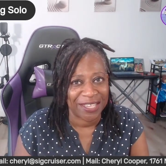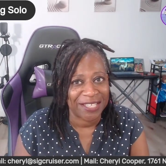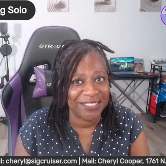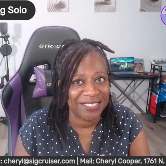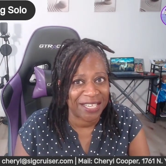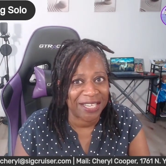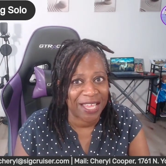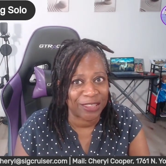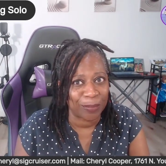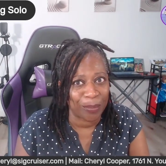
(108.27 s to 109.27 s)
Again, sitting
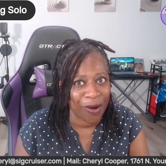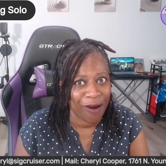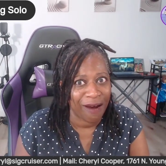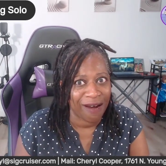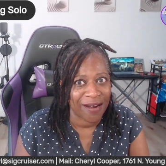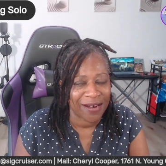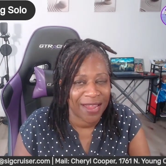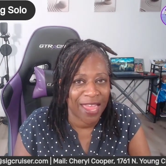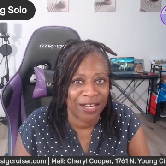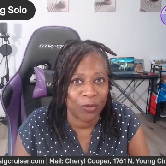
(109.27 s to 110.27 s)
at the
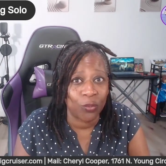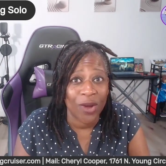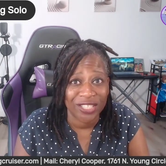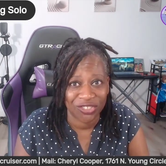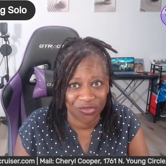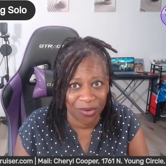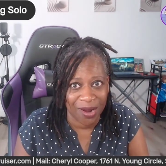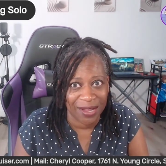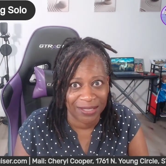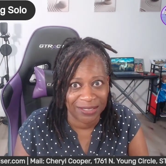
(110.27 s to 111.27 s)
bar at a
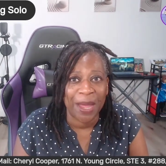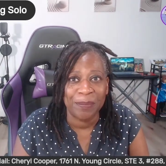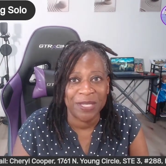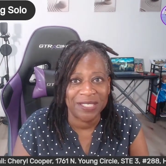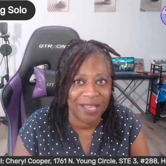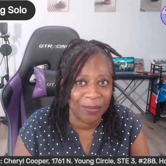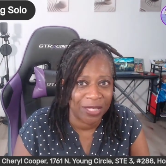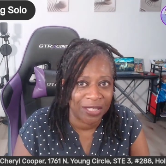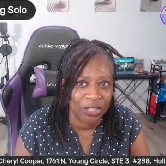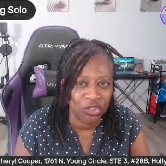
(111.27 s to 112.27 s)
restaurant might be
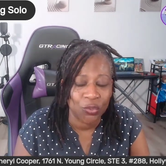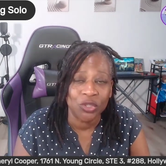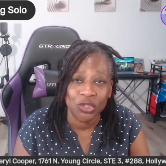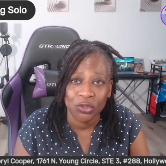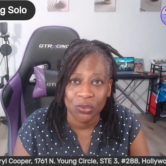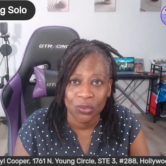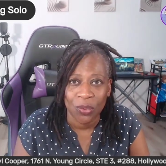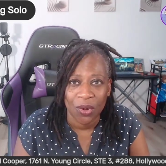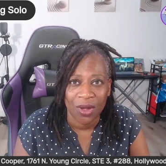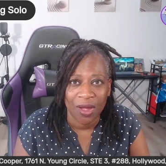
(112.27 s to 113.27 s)
something that you would
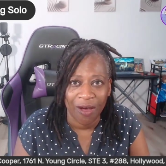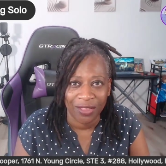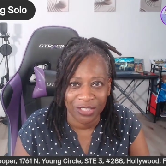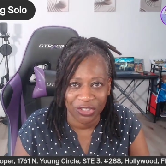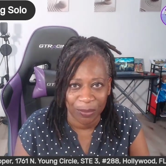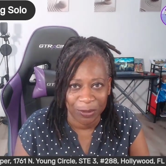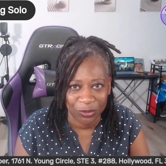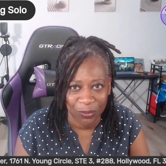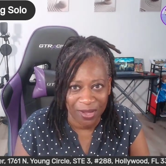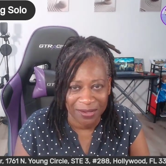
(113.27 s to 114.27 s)
do on the ship
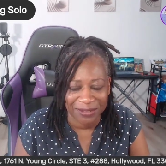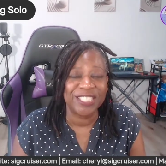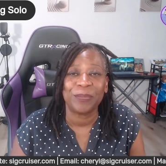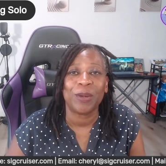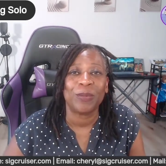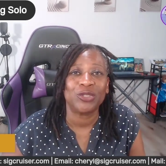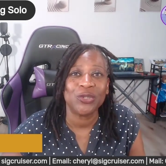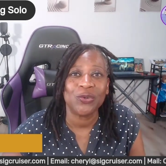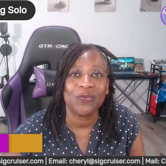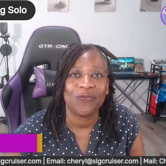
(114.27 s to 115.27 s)
as well. Tip number
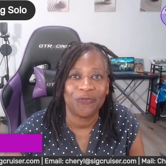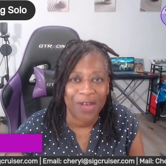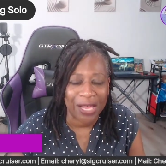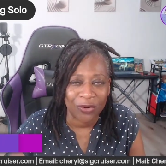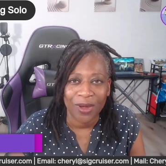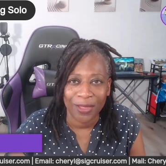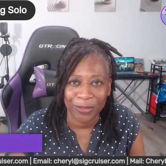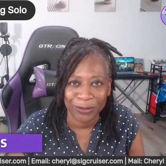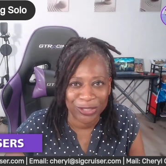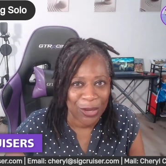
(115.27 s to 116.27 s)
2, follow
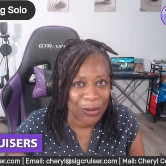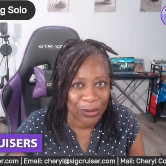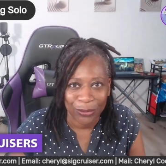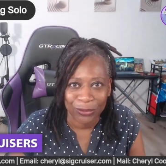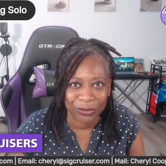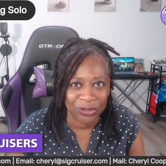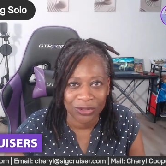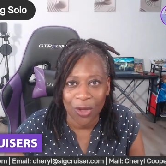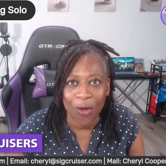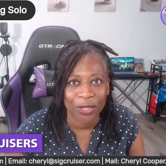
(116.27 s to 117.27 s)
other solo
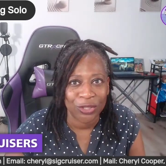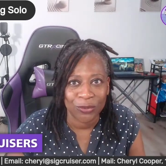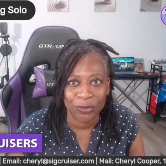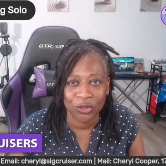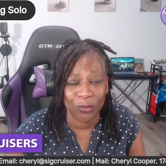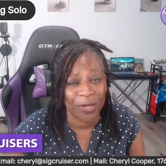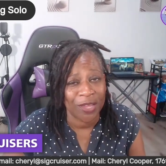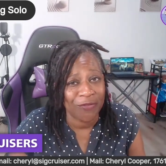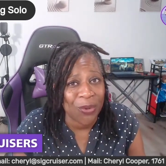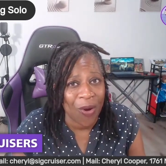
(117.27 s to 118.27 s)
cruisers on YouTube
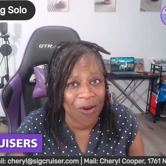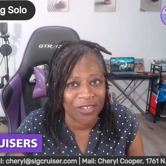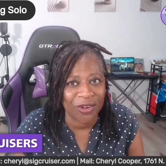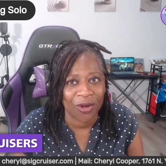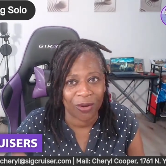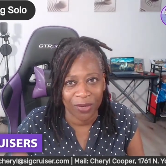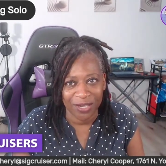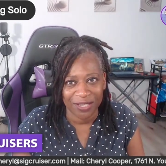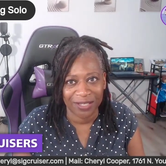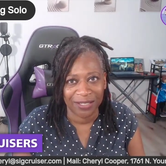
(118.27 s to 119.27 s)
if you aren't
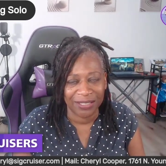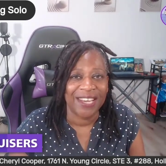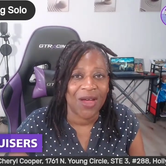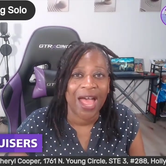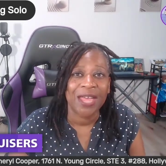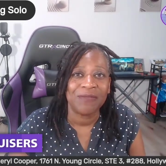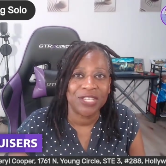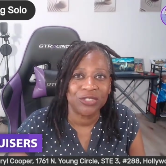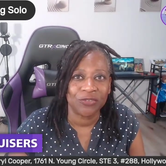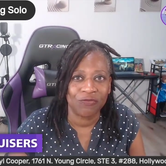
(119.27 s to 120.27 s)
already. Now,
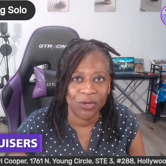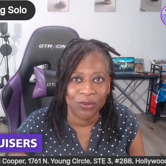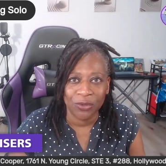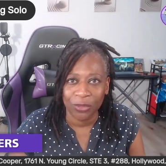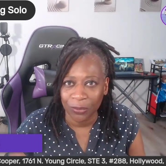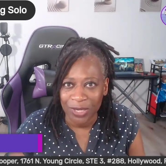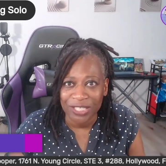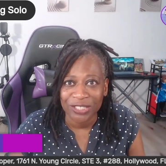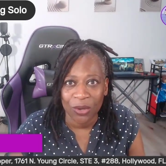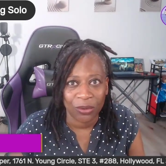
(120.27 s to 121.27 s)
I've interviewed
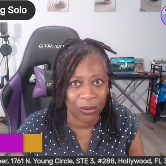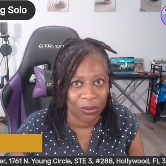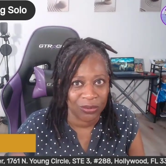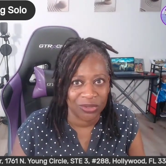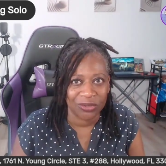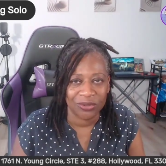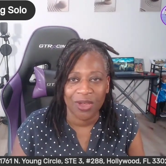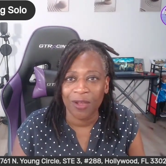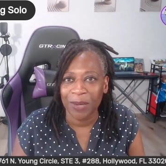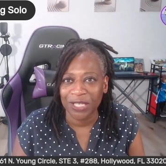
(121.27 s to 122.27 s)
3 solo cruisers
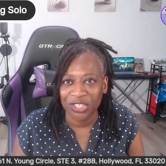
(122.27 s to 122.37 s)
on my